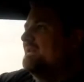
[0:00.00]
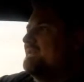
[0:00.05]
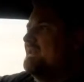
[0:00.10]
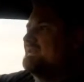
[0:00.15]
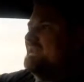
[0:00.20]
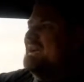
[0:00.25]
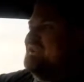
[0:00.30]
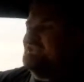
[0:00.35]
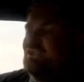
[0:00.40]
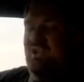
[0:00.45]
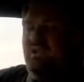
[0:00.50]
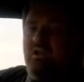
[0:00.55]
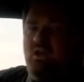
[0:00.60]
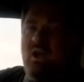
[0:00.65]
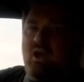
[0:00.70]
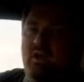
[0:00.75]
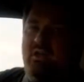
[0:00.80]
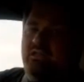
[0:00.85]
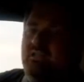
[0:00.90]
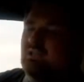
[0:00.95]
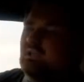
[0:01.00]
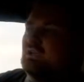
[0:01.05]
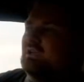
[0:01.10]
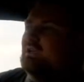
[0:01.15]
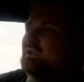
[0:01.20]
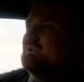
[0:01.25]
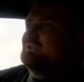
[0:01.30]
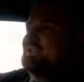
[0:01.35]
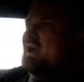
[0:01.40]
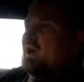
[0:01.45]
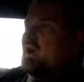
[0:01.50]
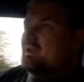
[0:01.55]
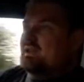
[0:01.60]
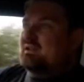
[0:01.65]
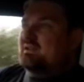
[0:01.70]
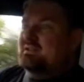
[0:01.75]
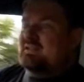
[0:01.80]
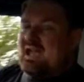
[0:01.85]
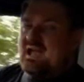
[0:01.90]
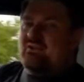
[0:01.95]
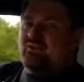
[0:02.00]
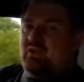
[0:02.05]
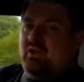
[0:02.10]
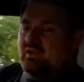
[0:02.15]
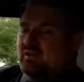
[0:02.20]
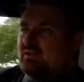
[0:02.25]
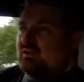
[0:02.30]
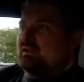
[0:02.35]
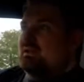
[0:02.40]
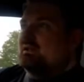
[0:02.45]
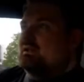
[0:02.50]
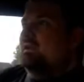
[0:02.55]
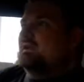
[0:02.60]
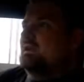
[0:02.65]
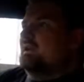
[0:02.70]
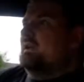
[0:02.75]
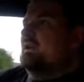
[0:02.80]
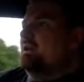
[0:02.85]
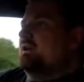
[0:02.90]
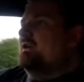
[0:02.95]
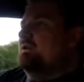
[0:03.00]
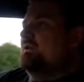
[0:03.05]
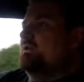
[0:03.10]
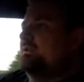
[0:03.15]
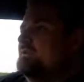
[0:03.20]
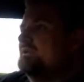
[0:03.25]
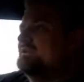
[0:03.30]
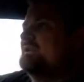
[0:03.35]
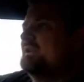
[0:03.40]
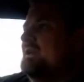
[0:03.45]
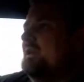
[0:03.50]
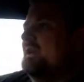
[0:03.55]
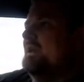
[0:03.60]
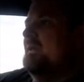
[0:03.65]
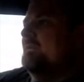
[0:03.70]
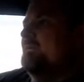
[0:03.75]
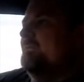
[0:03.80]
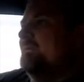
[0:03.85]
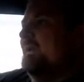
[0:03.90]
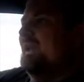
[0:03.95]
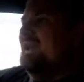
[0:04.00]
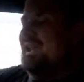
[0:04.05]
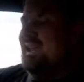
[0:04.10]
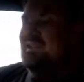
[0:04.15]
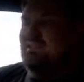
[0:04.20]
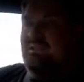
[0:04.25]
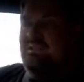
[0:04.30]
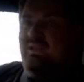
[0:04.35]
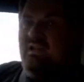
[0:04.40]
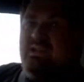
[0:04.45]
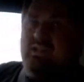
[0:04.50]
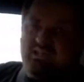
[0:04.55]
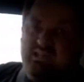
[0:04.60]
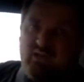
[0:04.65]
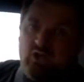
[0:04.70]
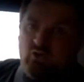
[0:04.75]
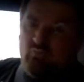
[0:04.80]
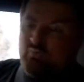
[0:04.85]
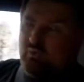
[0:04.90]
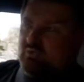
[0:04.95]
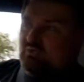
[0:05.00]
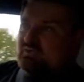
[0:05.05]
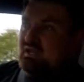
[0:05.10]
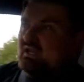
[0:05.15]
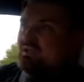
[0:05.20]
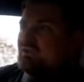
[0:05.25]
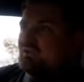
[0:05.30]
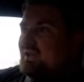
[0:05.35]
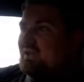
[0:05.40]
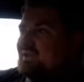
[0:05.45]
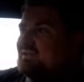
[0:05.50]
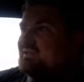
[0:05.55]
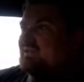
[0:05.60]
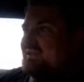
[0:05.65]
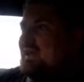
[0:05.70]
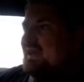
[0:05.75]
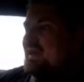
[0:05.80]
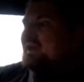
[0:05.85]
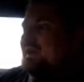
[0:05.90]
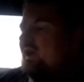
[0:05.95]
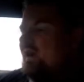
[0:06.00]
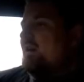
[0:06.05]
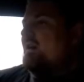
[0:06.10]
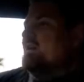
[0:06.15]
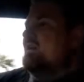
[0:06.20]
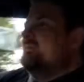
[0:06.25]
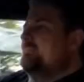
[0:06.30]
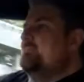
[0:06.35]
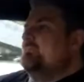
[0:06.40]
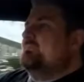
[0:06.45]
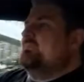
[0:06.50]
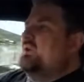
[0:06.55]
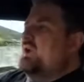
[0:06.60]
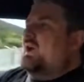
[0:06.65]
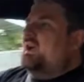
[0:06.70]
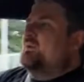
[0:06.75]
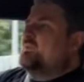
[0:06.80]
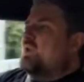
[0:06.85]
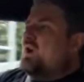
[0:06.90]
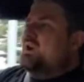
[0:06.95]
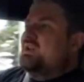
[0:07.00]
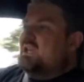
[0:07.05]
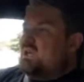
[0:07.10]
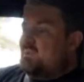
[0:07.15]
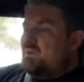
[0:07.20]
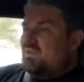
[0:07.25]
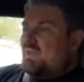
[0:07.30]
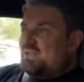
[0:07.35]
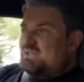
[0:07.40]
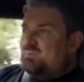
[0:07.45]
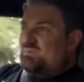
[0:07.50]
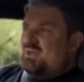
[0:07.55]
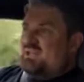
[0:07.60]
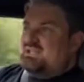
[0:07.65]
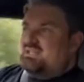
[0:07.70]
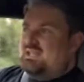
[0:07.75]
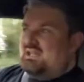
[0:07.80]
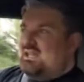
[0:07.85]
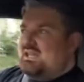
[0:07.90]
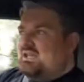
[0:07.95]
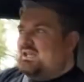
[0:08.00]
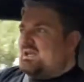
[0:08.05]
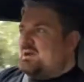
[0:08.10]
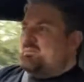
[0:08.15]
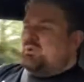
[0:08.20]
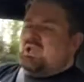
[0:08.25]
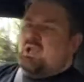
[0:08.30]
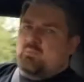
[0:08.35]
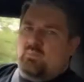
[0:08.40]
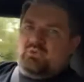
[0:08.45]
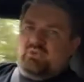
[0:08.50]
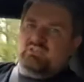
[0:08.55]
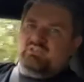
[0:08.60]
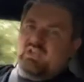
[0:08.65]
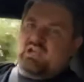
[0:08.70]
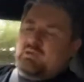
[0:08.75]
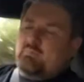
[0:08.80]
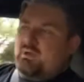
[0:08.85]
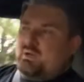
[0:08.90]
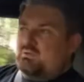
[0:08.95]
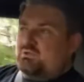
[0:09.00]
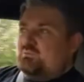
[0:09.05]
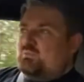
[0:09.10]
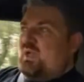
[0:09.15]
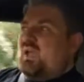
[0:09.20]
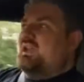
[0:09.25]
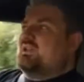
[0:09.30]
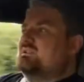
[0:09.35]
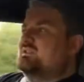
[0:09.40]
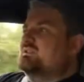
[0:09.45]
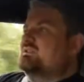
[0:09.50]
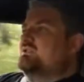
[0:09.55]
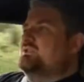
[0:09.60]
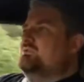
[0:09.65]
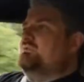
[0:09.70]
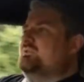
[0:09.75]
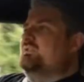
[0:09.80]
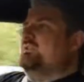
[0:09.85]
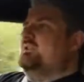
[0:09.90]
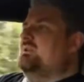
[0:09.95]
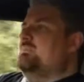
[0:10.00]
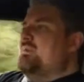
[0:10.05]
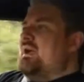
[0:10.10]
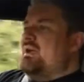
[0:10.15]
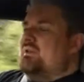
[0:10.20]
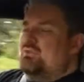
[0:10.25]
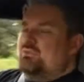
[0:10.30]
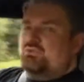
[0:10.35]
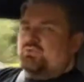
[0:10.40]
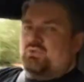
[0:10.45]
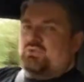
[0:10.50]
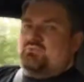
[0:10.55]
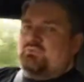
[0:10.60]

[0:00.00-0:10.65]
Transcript: There's actually a guy who started in a Darien who's fitted an EcoBoost engine into that car, and working with SBD, coming up with a turbo spec to suit the mandatory